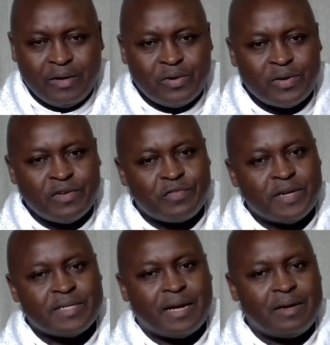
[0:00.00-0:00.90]
You know,
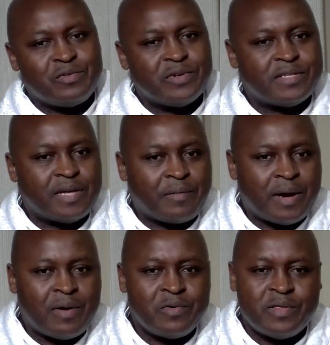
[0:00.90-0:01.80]
different countries
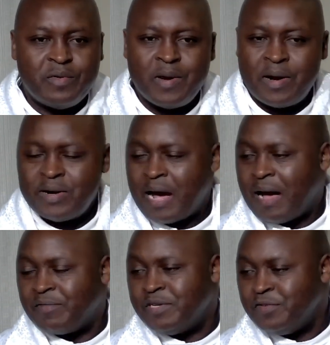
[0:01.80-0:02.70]
around the world
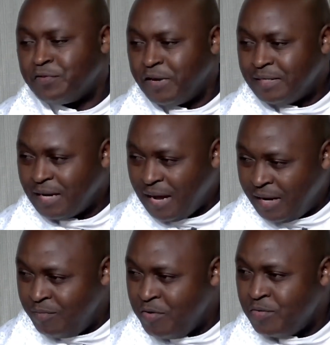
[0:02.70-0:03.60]
have different
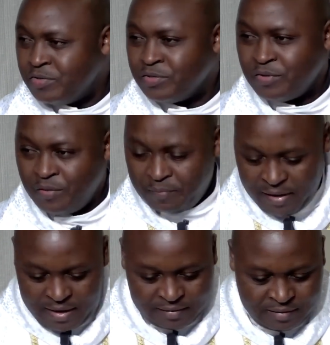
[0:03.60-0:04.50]
animals or
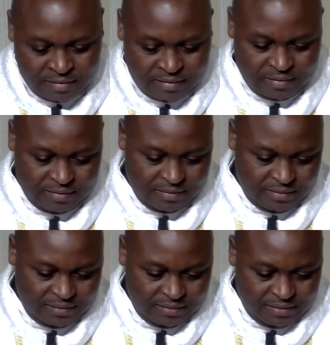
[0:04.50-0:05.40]
plants
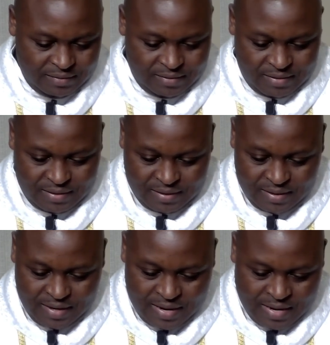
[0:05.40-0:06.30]

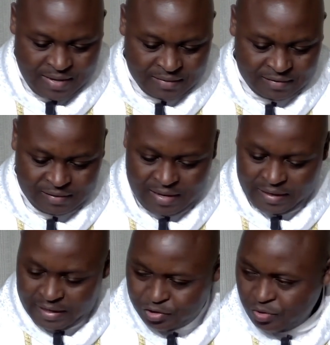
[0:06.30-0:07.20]
as
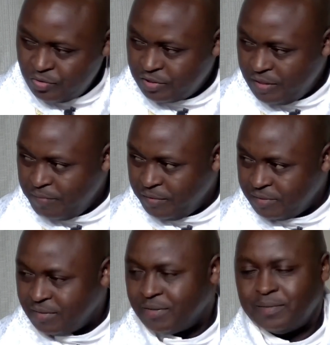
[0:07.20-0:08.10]
their national
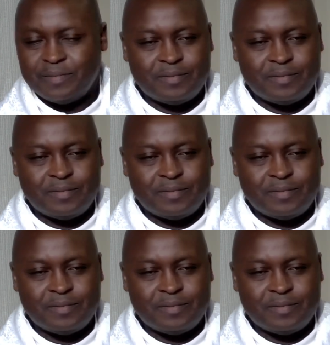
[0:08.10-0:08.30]
symbols.